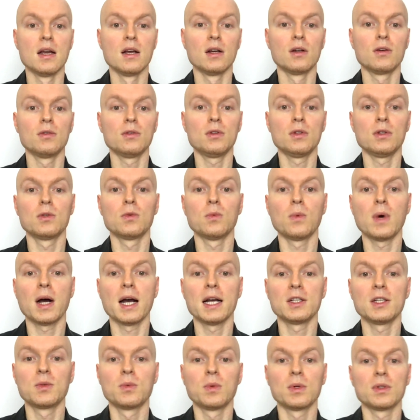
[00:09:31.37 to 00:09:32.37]
could you
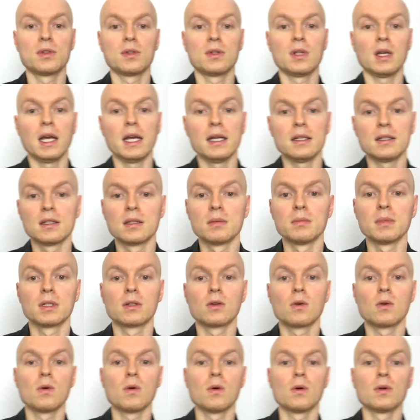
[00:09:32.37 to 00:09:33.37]
advise what's the estimate
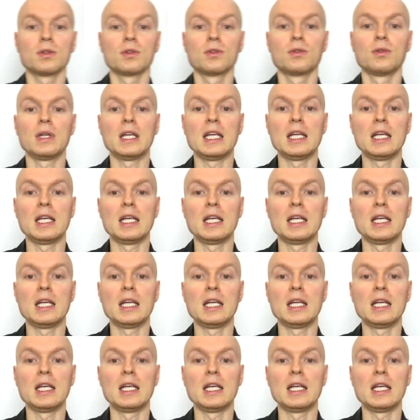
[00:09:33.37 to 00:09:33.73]
cost to